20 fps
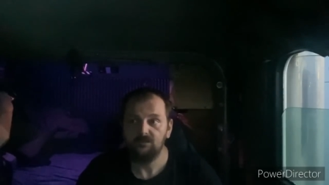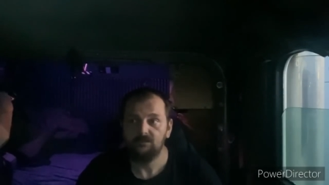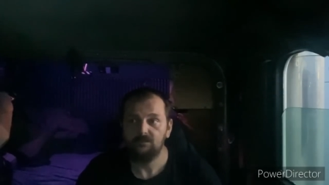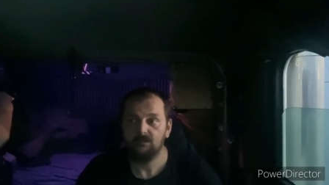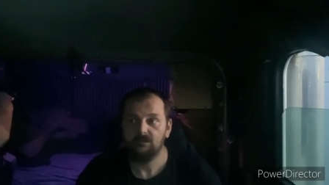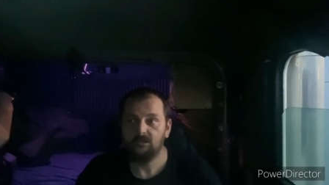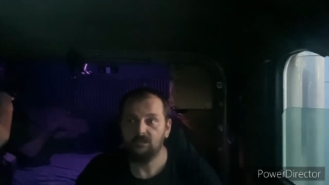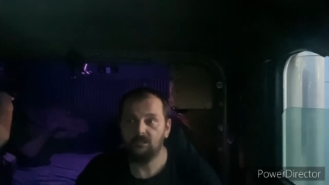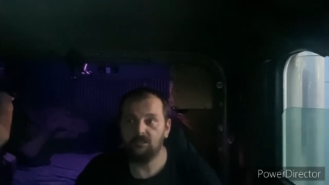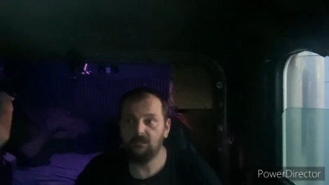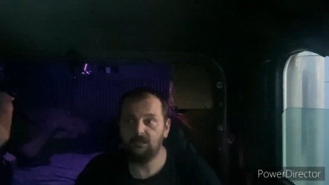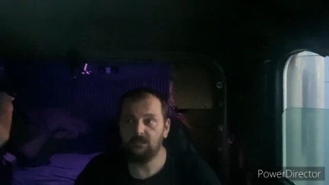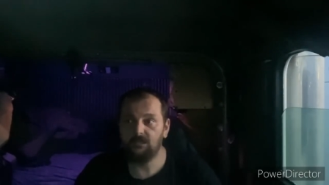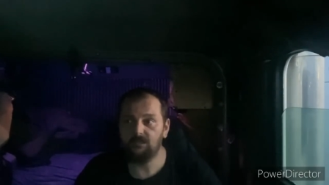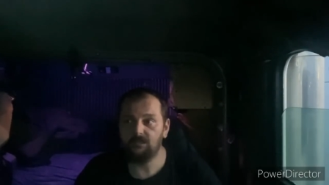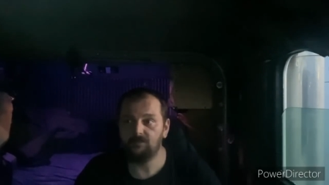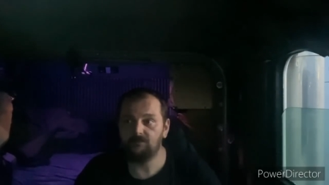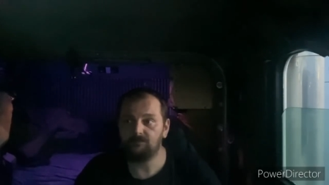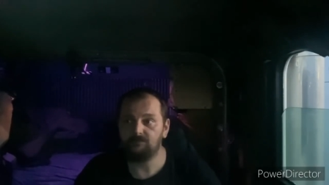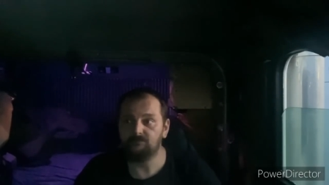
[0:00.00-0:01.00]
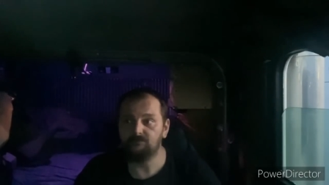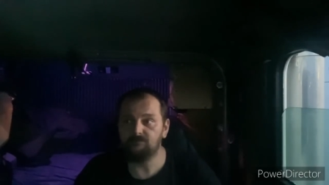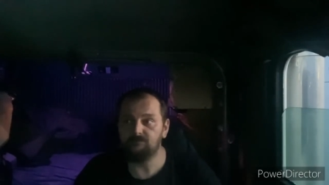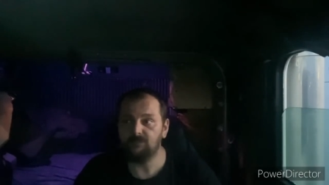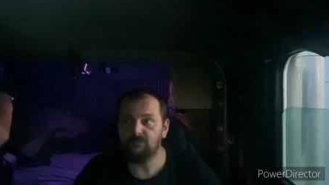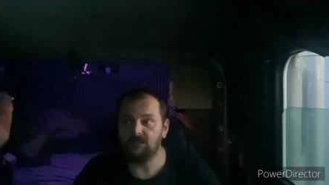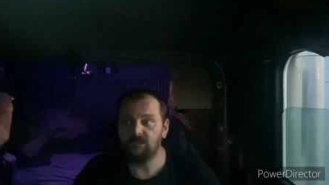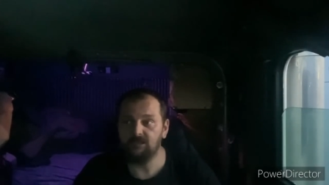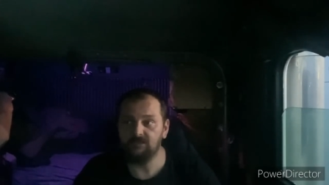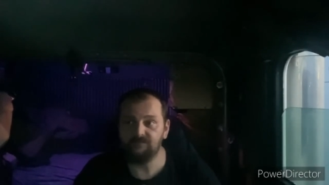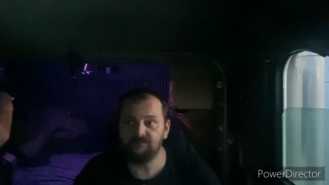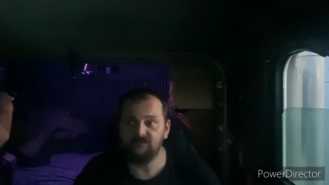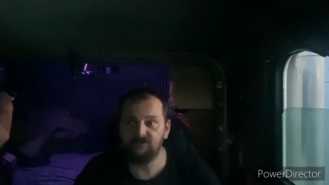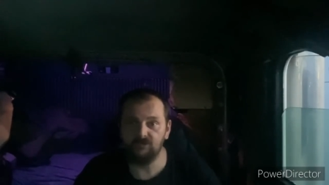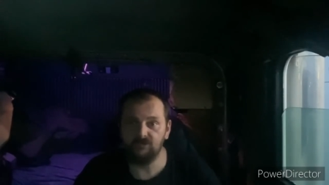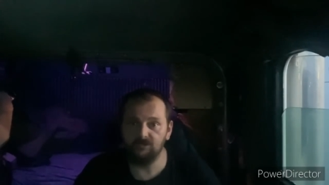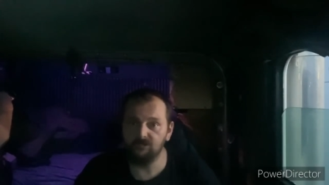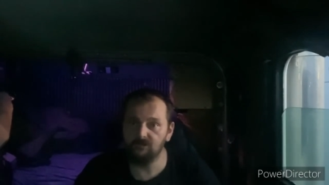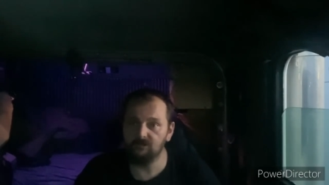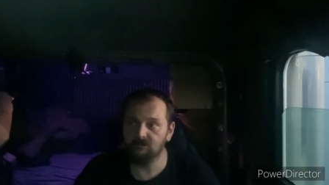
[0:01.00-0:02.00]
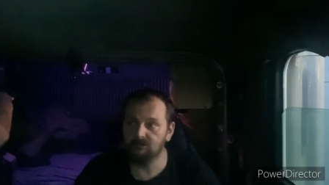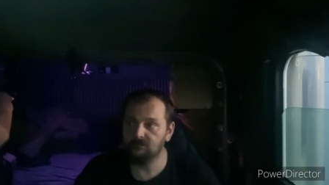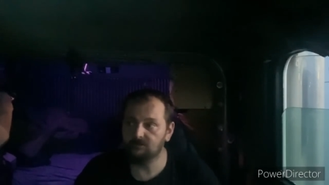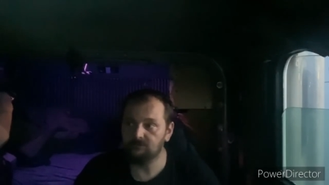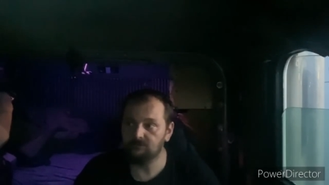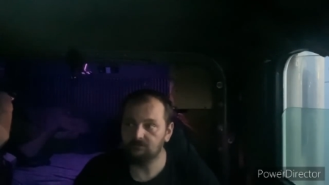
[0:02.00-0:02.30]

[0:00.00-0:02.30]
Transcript: Um, if you're